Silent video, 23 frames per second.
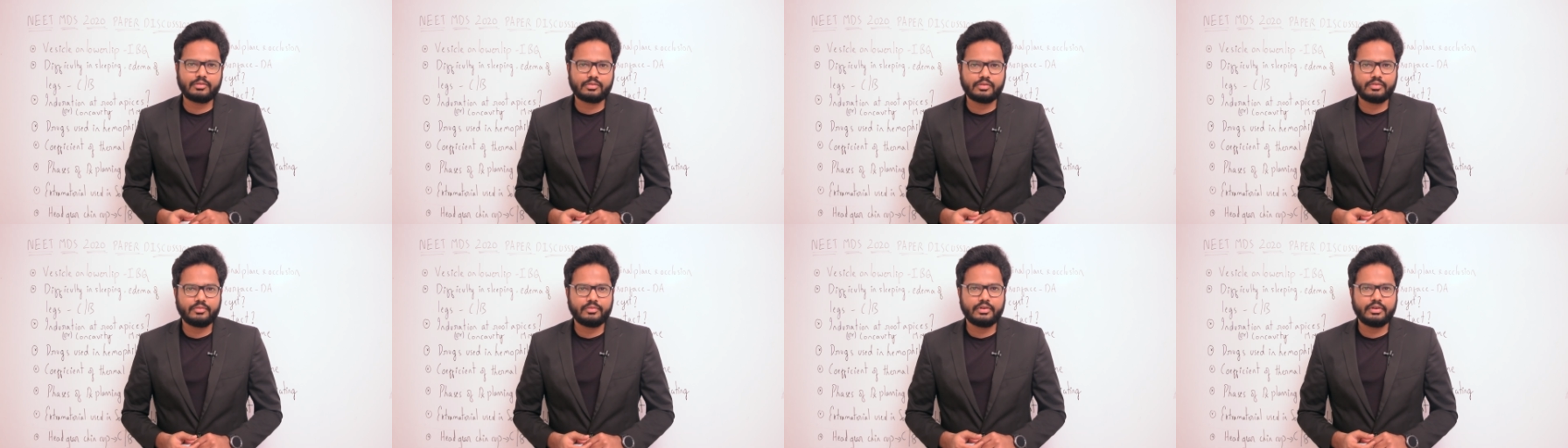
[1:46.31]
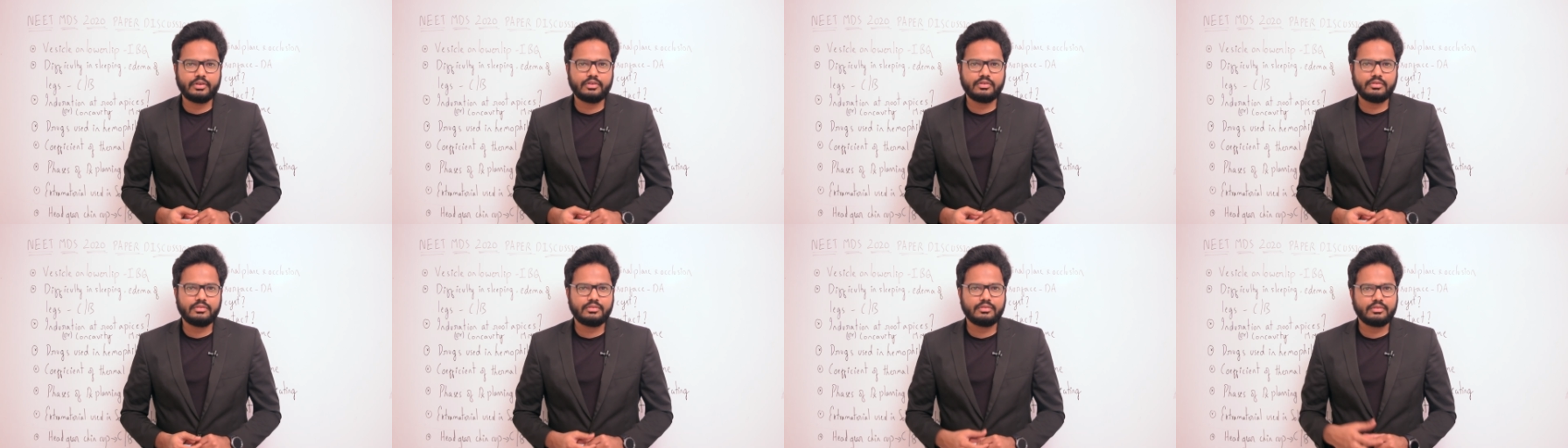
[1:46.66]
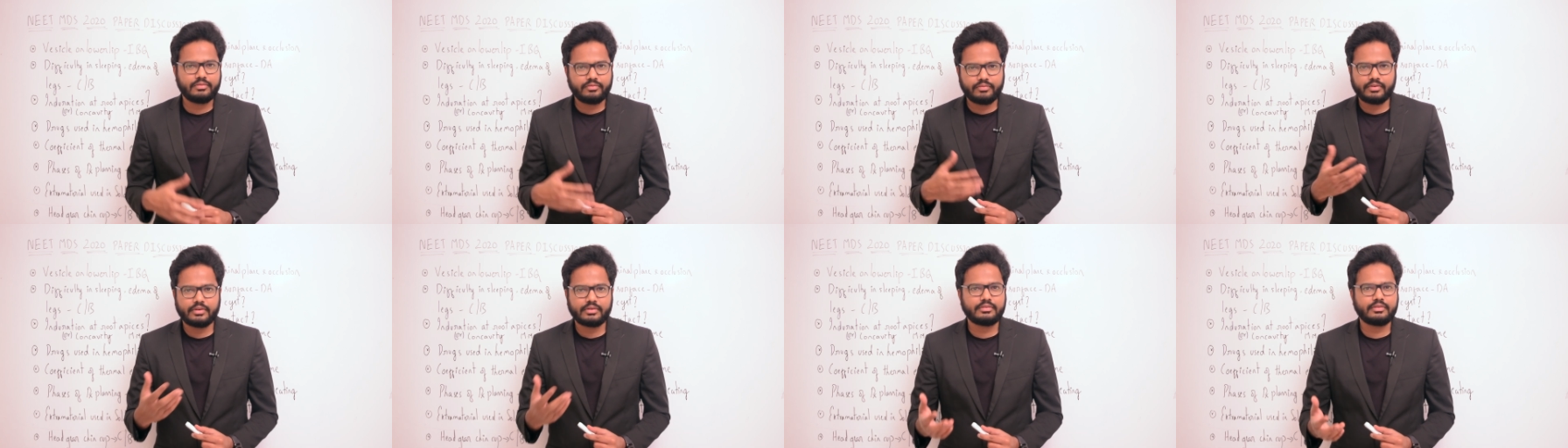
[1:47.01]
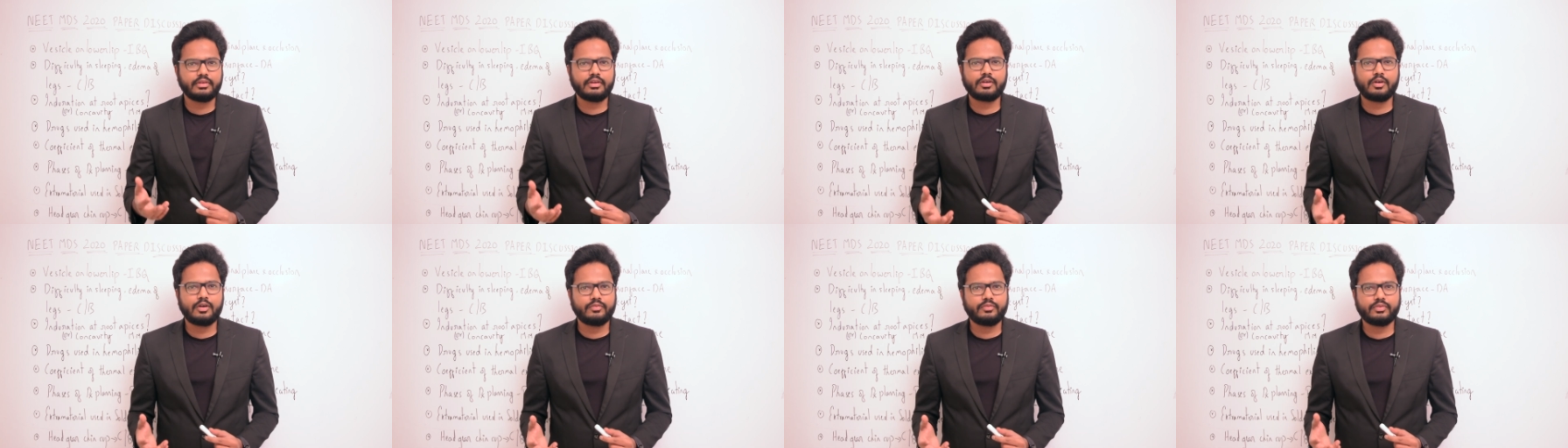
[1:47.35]
of the video for
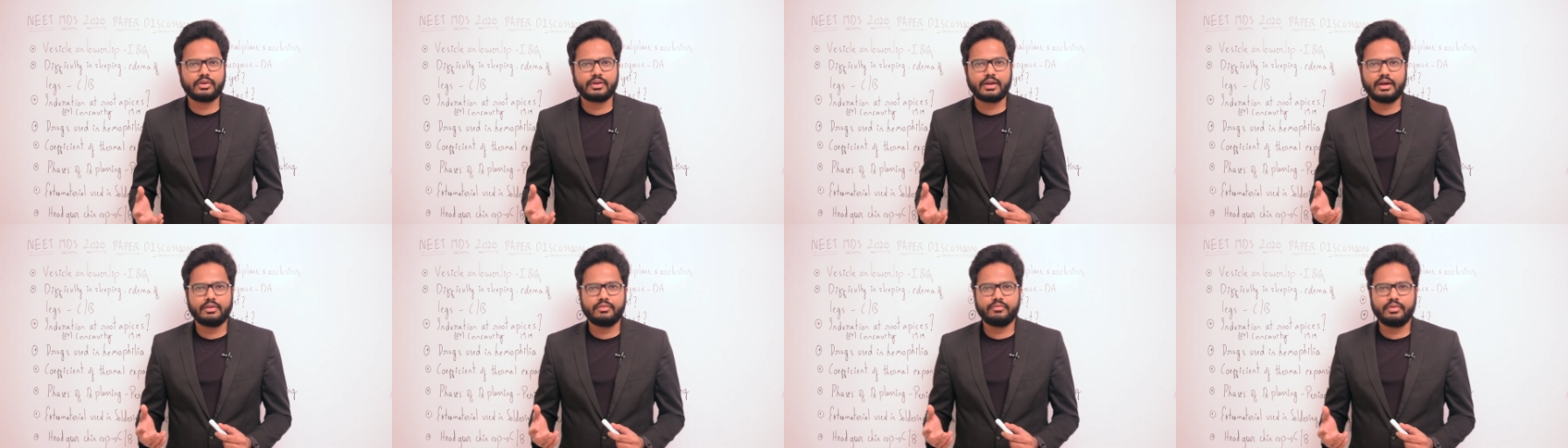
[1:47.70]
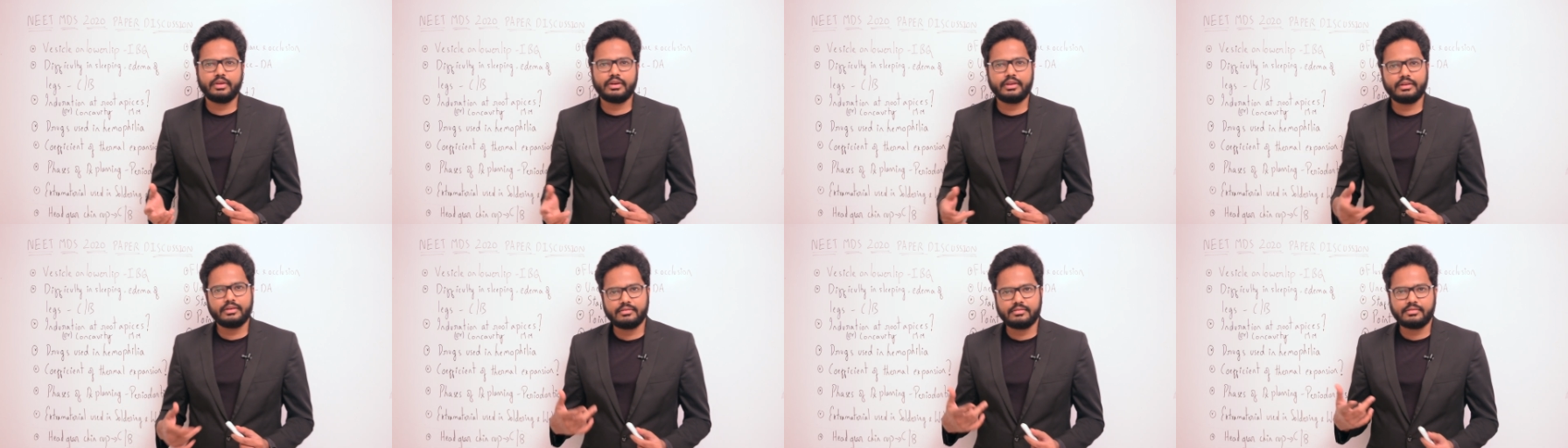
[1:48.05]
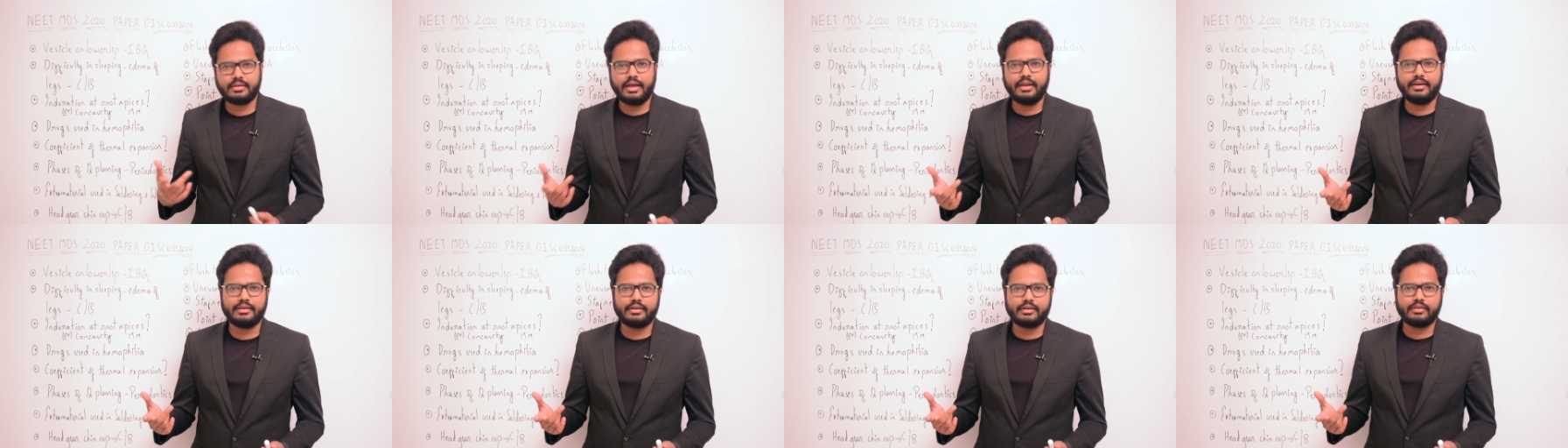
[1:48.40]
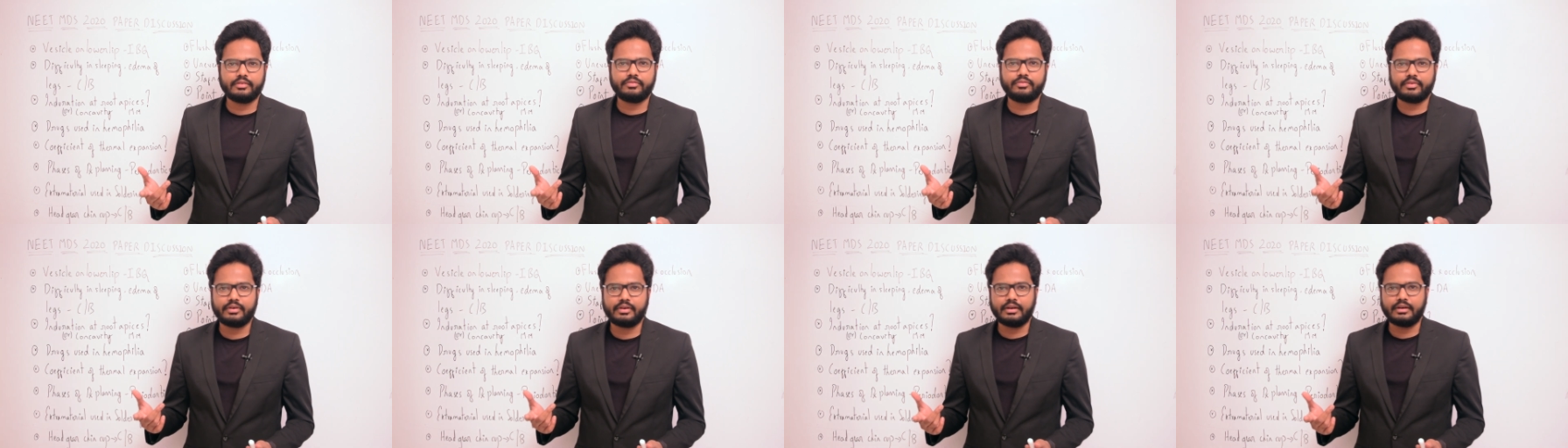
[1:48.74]
sake of your convenience and
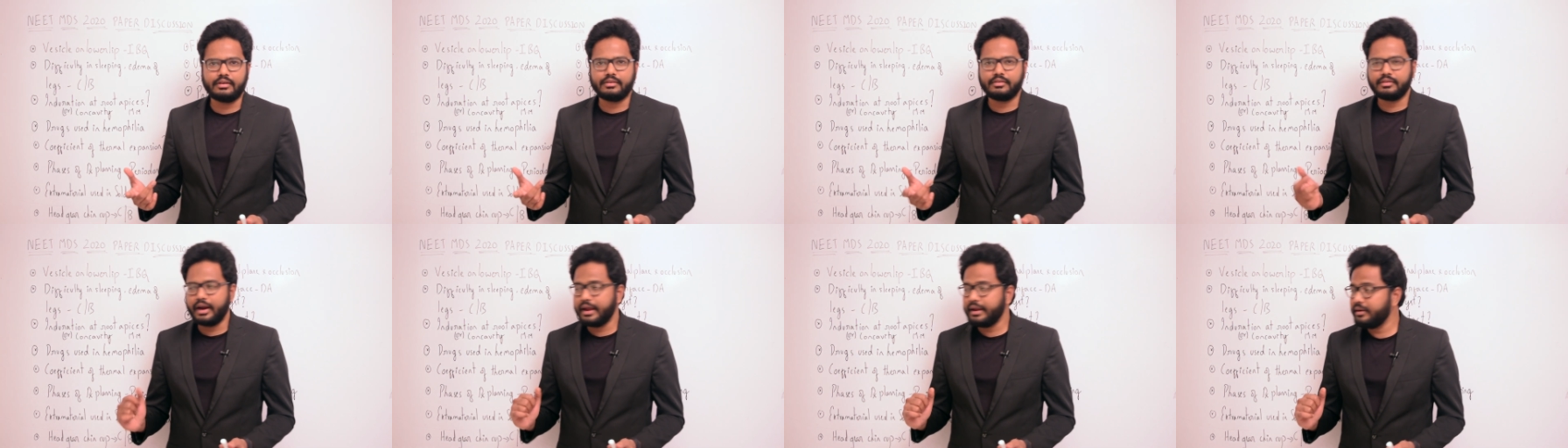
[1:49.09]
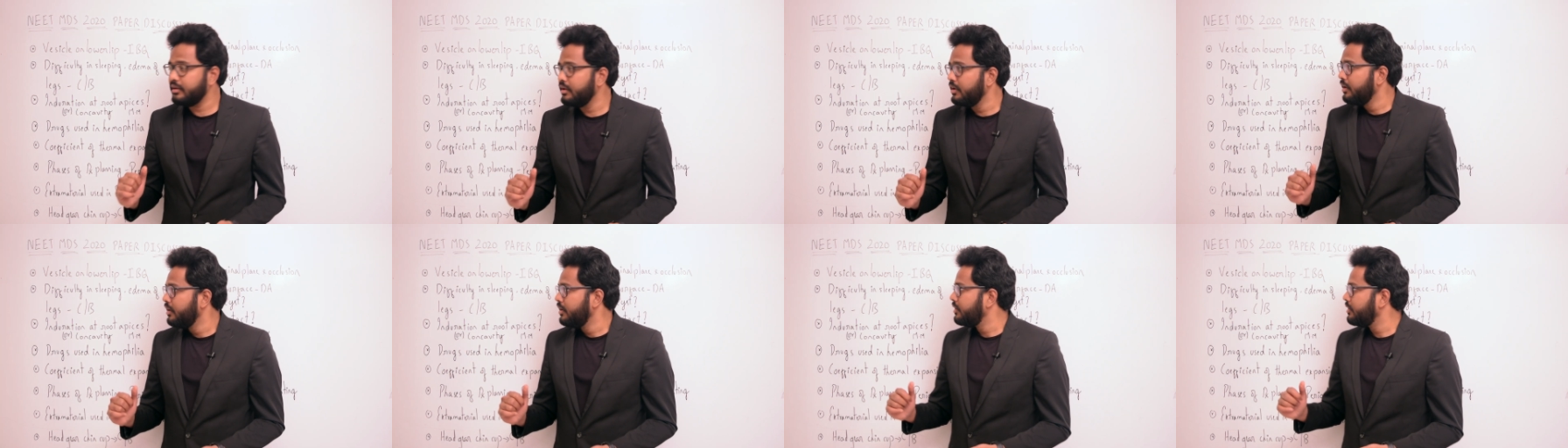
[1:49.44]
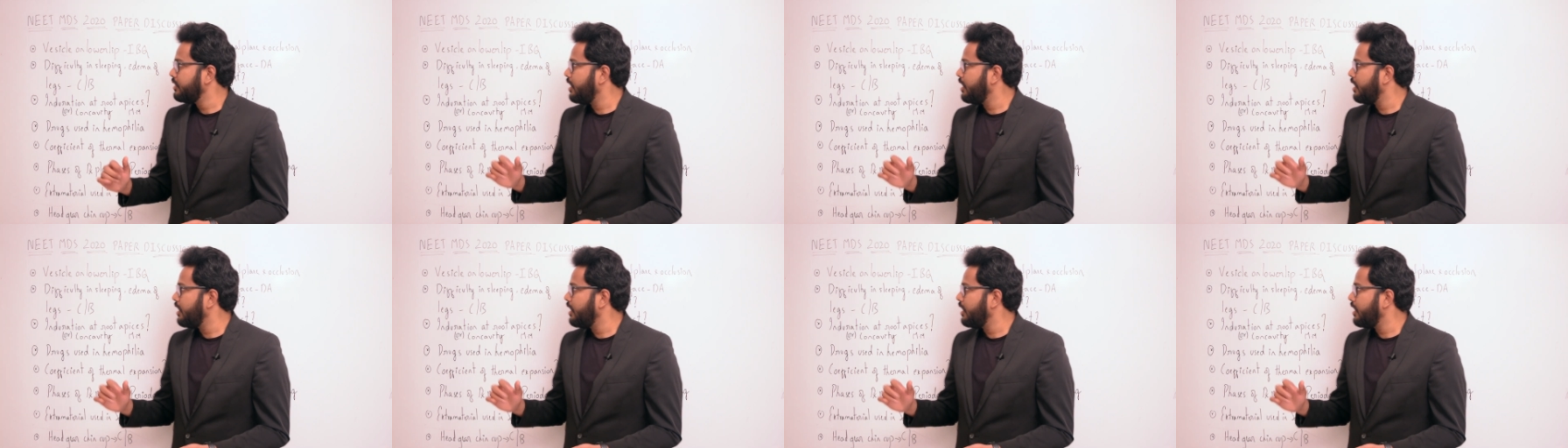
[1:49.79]
referral, right?